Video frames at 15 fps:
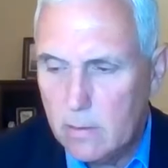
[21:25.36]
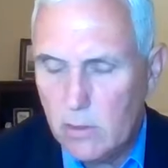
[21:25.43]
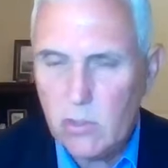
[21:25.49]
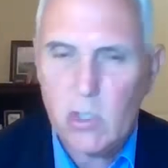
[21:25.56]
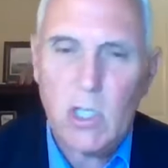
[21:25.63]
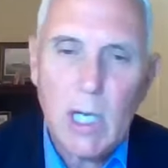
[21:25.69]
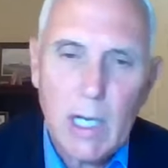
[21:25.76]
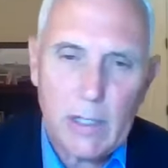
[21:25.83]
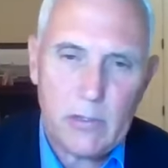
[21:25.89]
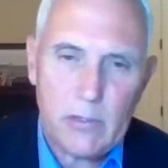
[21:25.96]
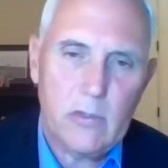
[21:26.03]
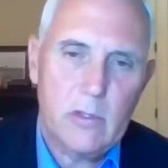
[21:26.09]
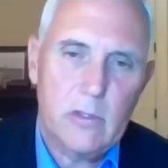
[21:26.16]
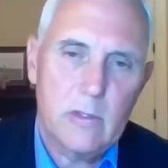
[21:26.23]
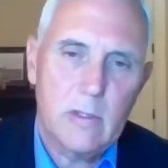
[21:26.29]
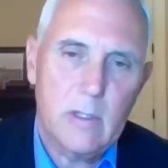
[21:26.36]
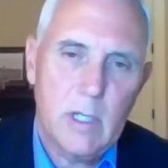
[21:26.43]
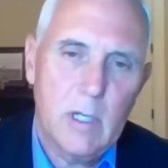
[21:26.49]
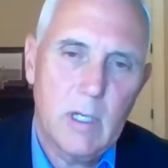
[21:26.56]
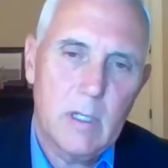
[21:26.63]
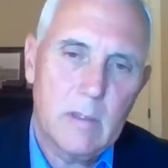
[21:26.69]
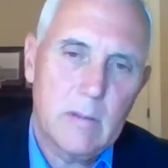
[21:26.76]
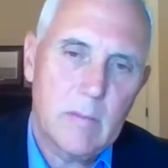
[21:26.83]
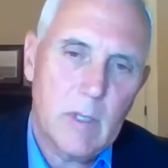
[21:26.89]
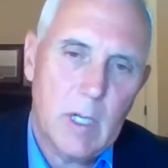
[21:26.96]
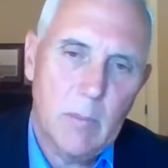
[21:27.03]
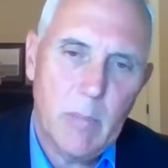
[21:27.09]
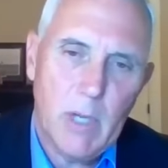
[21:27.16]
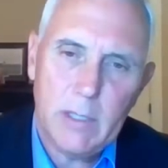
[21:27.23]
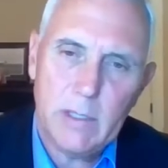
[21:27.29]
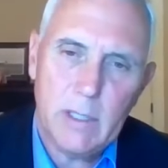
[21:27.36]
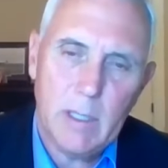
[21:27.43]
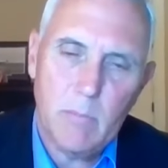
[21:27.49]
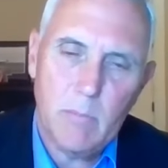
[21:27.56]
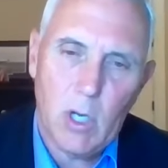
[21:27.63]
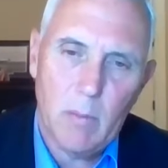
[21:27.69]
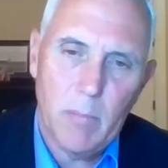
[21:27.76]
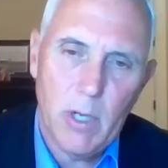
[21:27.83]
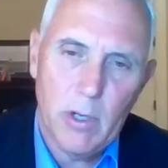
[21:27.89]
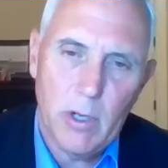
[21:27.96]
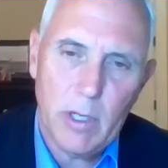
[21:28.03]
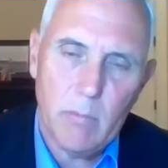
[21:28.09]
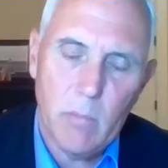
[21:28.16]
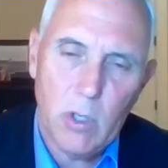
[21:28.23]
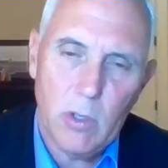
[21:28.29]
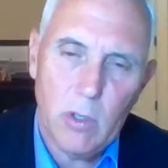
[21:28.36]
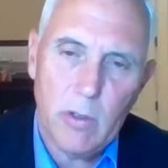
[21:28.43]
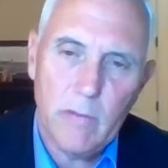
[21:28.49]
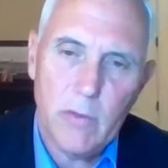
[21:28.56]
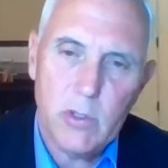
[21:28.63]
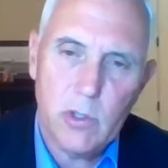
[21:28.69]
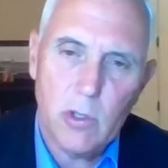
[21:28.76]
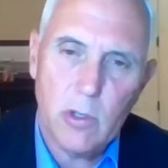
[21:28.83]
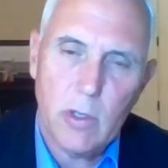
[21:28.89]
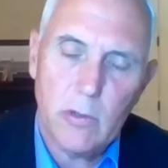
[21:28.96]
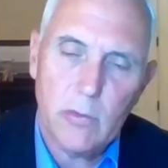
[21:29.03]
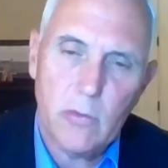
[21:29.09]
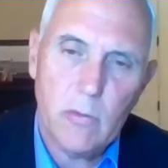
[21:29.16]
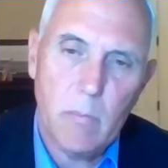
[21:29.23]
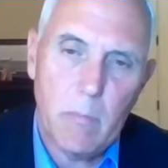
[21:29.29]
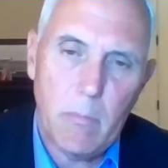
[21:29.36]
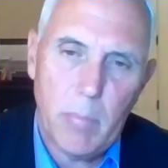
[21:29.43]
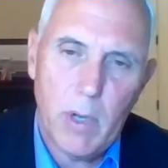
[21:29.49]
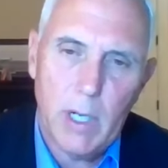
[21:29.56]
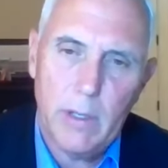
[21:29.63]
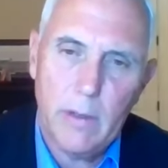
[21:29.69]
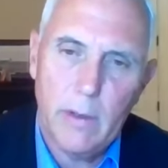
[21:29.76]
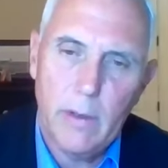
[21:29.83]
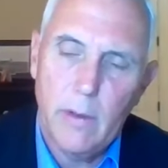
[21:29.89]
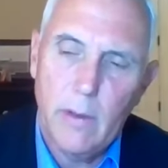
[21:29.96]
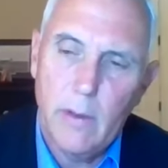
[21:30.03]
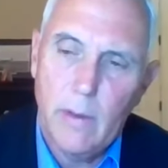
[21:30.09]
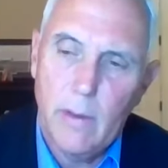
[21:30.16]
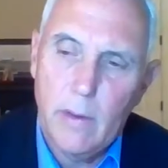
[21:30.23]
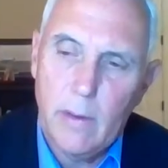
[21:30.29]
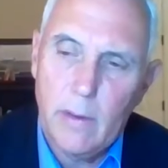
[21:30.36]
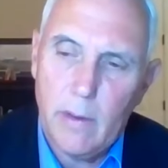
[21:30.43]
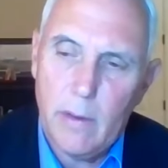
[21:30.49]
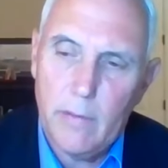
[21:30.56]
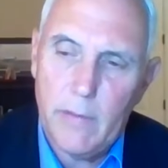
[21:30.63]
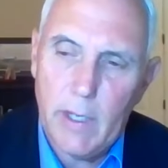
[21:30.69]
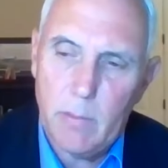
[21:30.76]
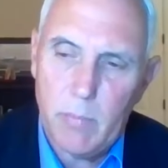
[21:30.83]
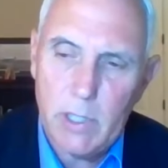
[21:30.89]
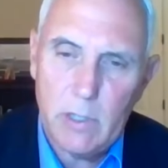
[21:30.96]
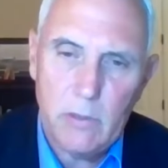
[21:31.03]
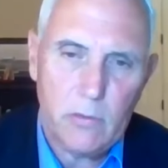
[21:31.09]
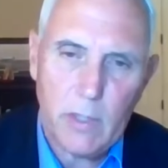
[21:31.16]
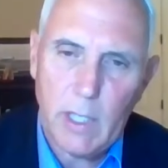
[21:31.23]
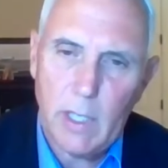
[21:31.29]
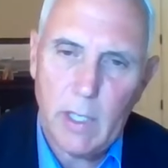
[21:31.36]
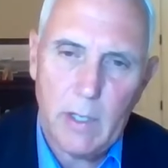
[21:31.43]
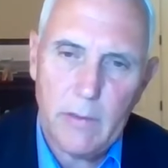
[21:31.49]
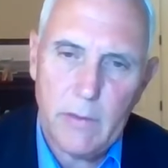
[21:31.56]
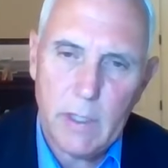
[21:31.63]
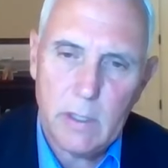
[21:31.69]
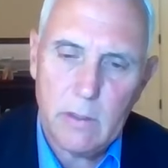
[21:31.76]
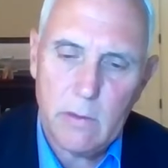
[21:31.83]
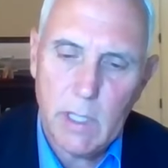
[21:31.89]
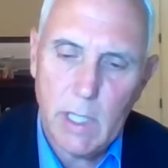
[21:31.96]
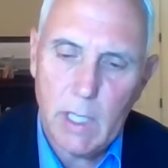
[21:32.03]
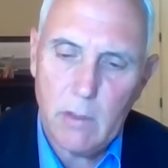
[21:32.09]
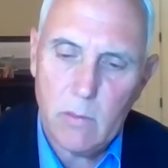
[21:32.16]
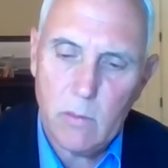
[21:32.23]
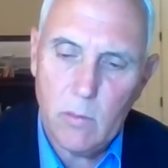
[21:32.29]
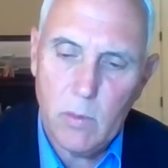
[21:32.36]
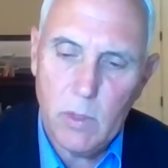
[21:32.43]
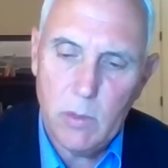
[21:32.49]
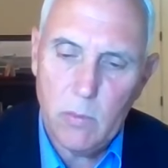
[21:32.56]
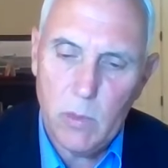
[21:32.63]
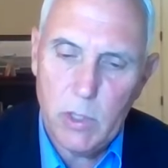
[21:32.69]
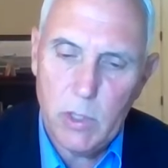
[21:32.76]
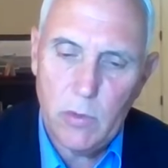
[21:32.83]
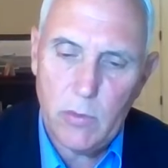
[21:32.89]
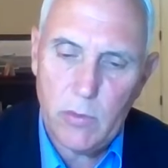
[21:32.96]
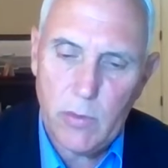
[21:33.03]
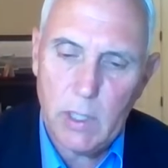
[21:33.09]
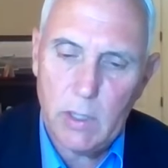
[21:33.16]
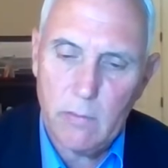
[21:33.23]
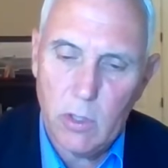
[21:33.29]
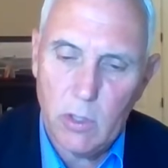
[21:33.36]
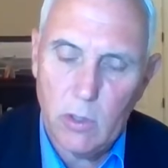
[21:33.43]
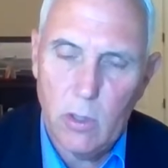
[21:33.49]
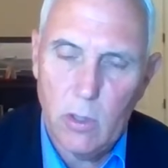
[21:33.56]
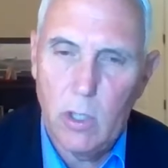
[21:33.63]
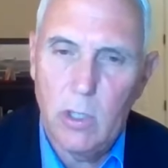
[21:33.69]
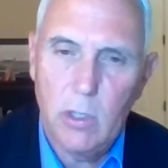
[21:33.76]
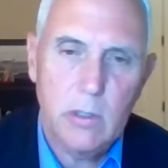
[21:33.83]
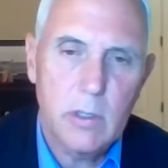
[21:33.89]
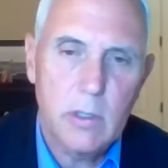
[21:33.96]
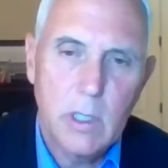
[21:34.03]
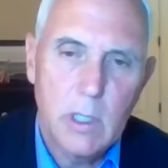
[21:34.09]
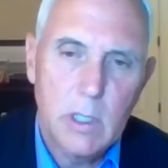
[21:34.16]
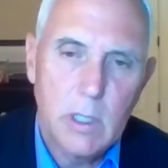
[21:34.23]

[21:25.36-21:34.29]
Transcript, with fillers: disgust uh, about that barbaric murder of the journalist. But, but that being said, I think that when, when you think of the long